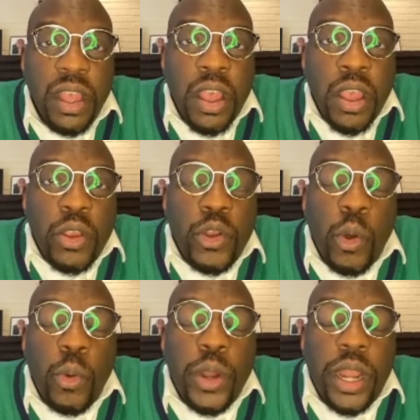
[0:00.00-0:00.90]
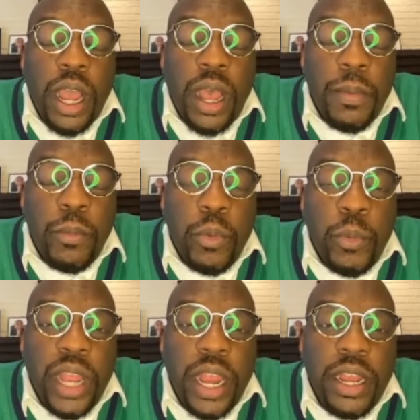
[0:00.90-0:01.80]
You know, when
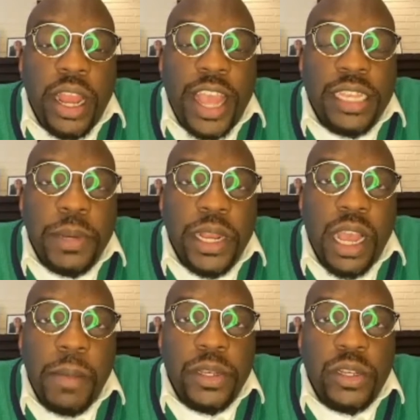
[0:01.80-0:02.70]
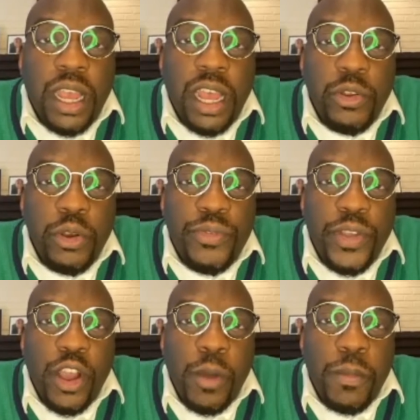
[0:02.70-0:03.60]
they asked me to come and do the
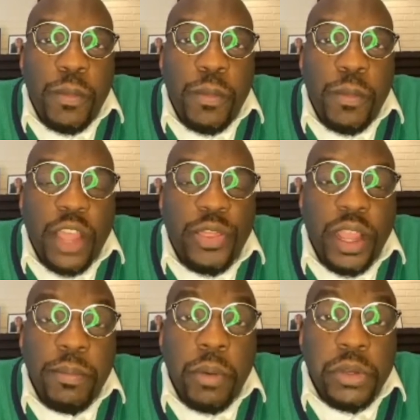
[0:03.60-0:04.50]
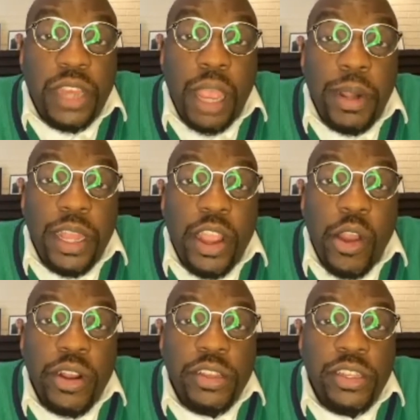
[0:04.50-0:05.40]
film, the first thing I could think about was Jamie Lee
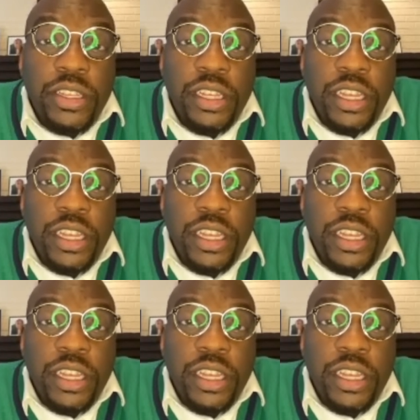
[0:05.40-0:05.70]
Curtis.